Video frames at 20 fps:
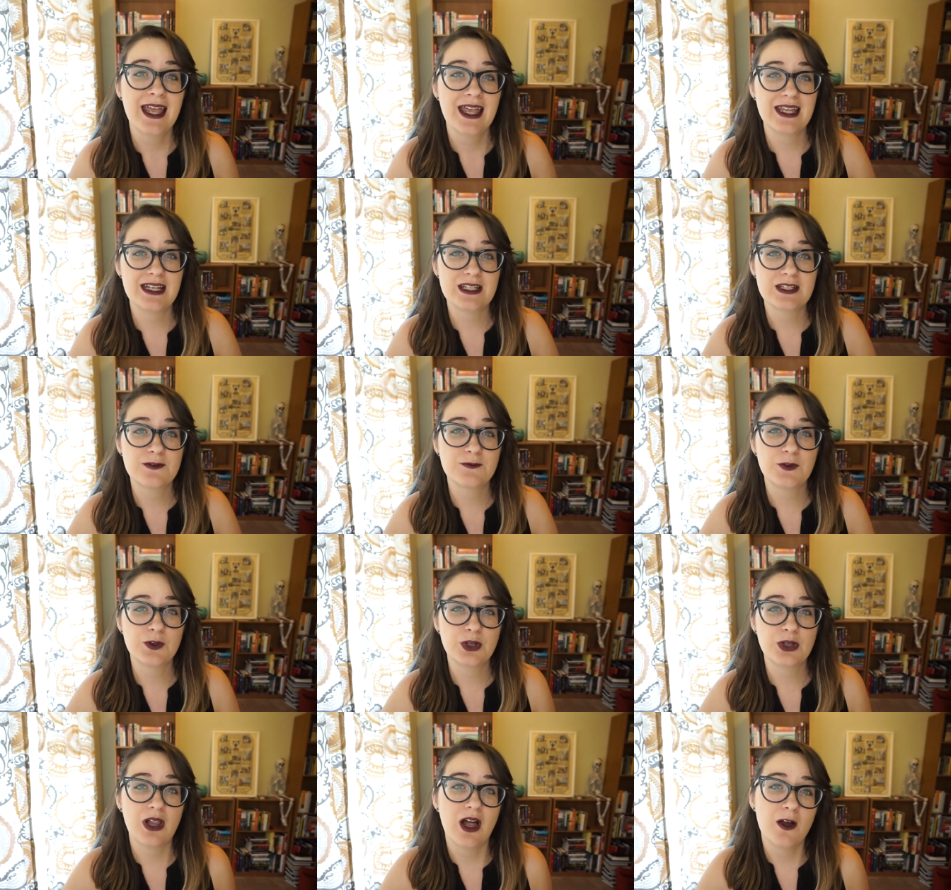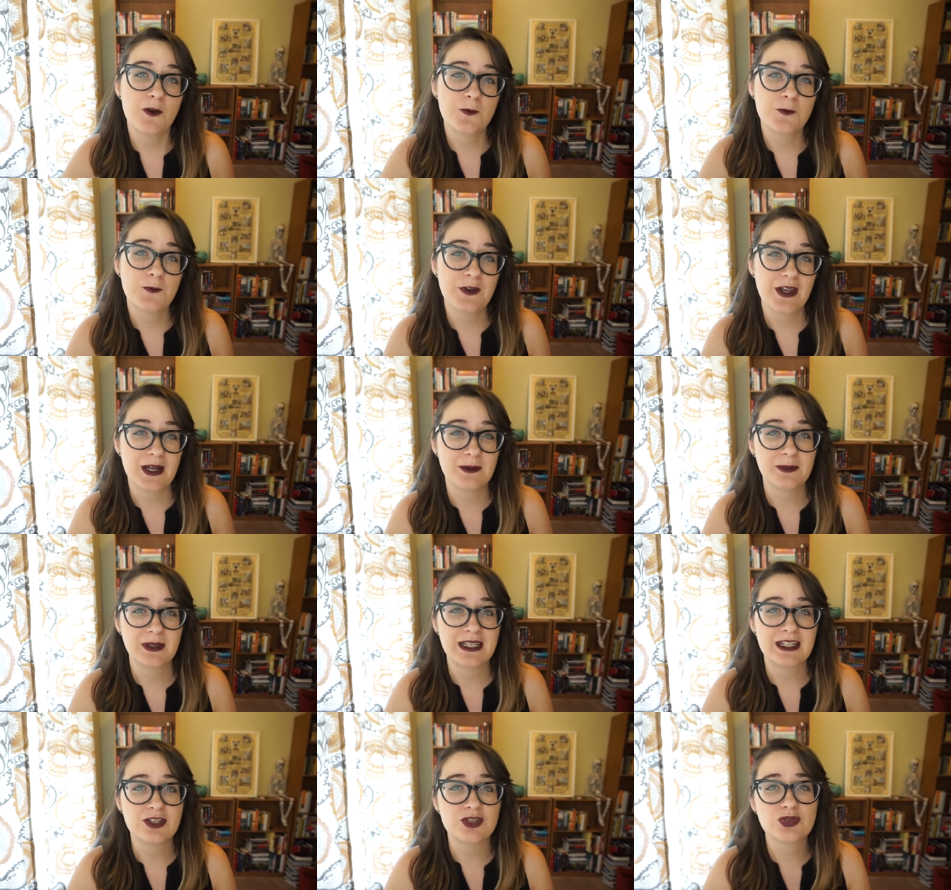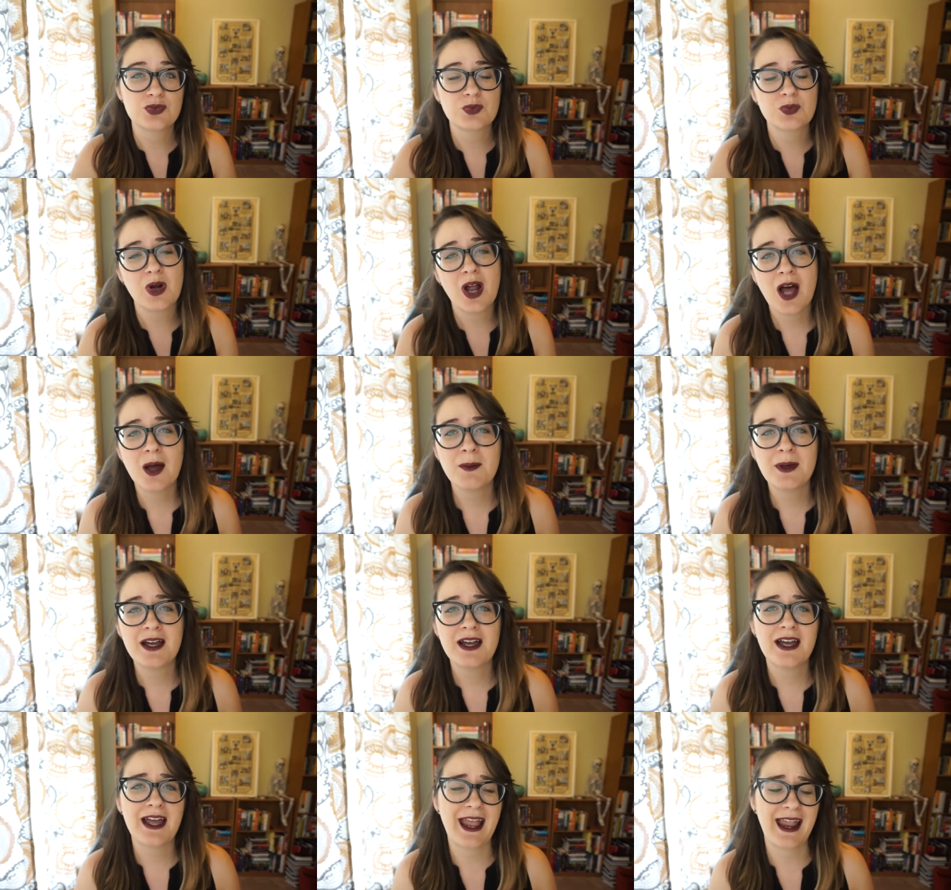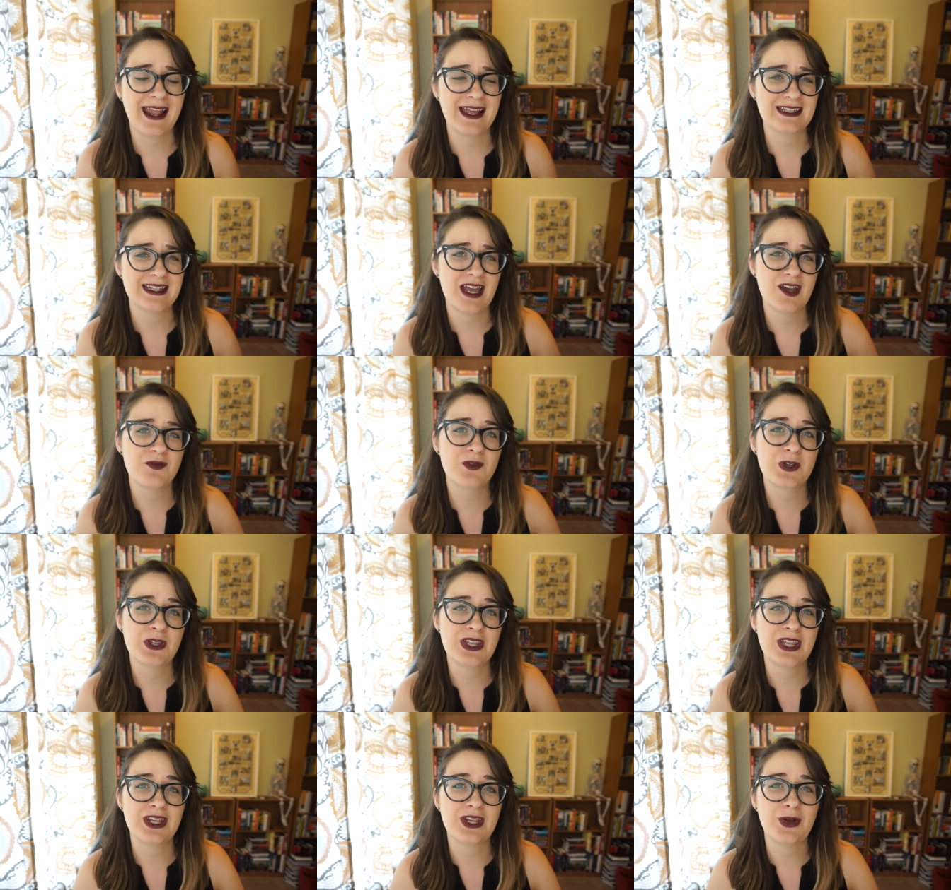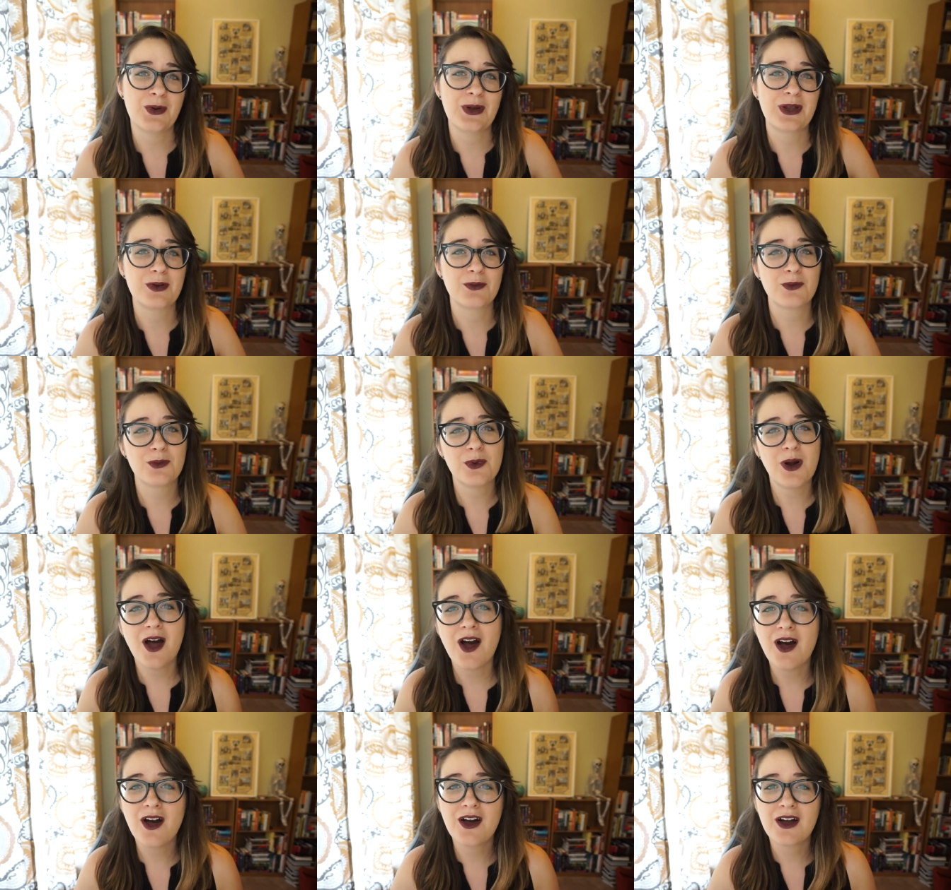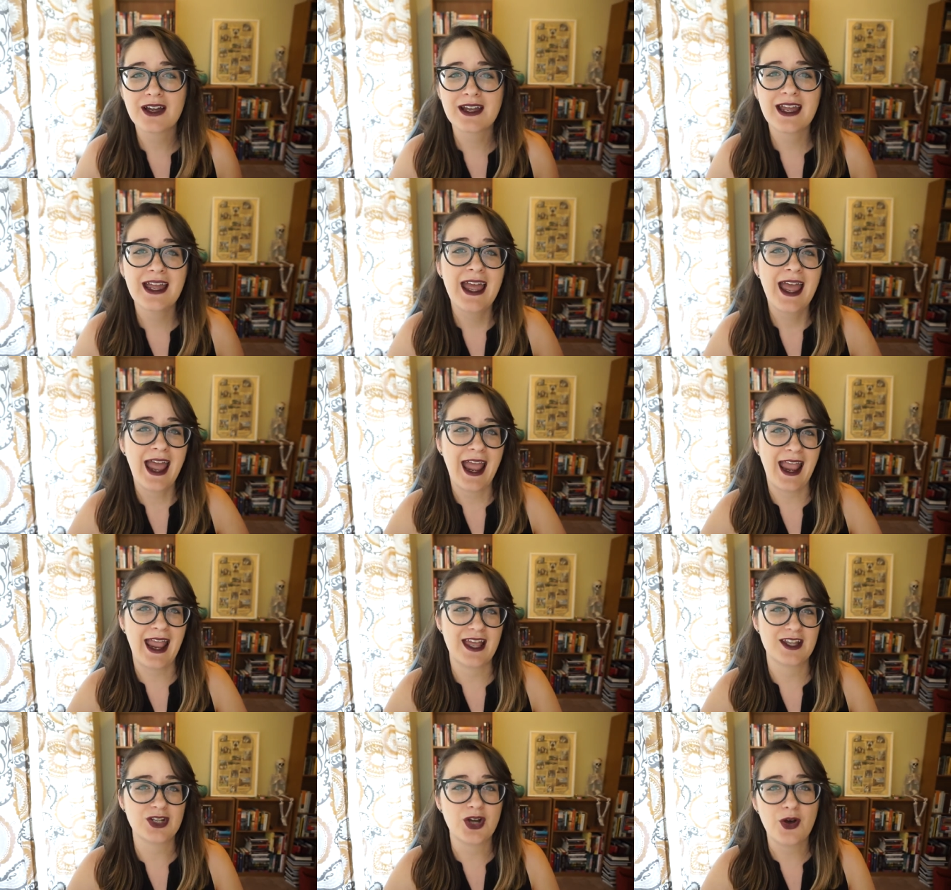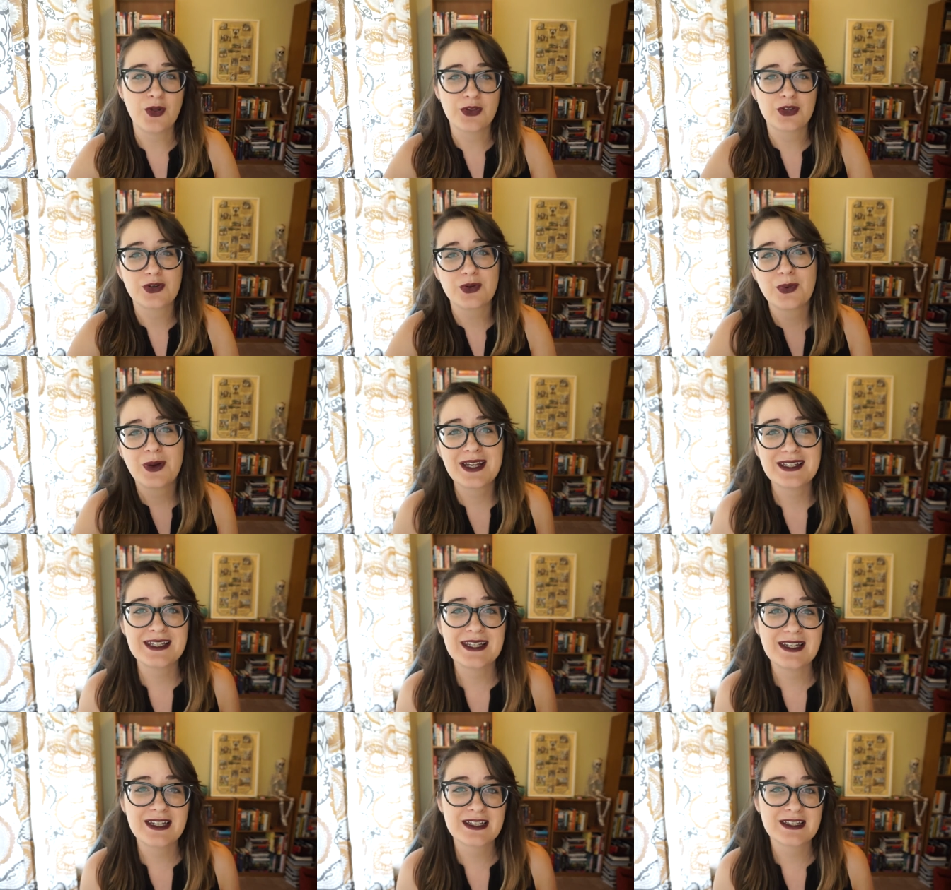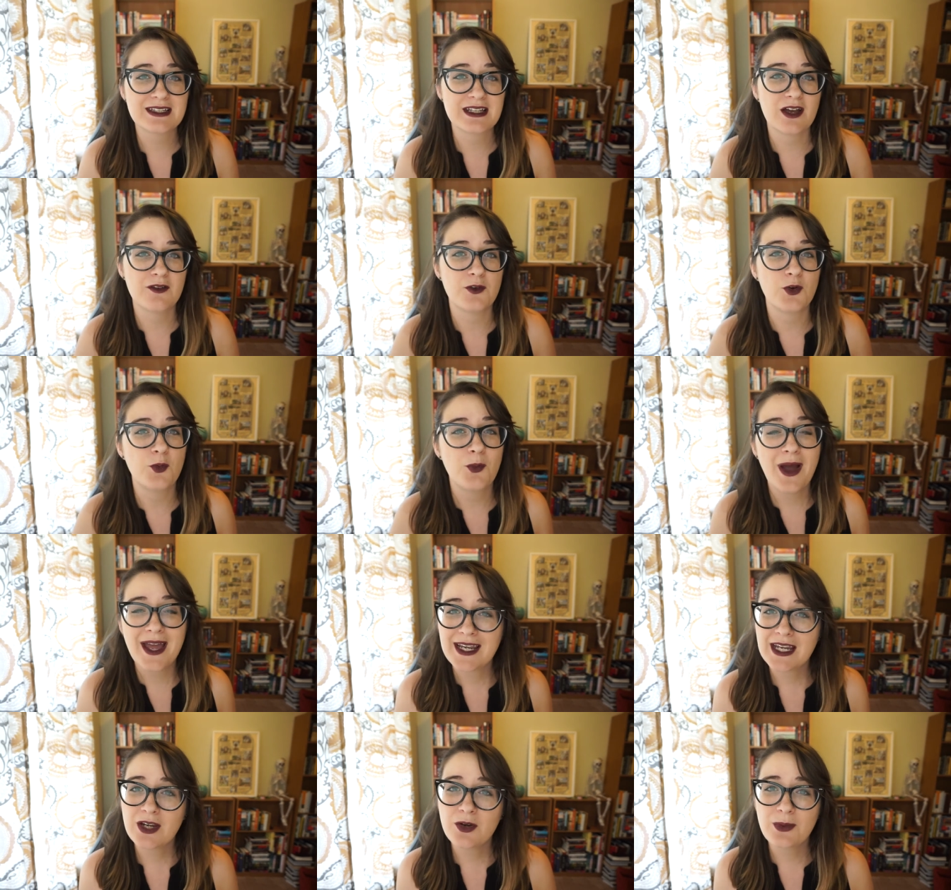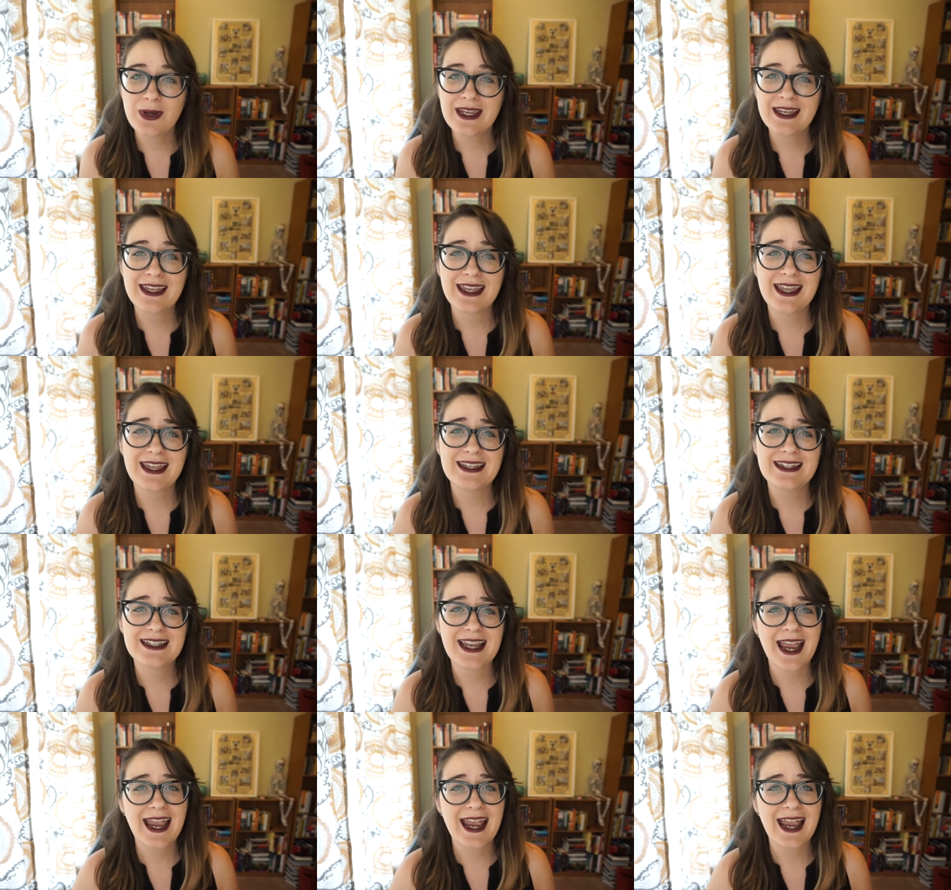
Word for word: It is full of family drama and everything going wrong and all the craziness of a wedding weekend,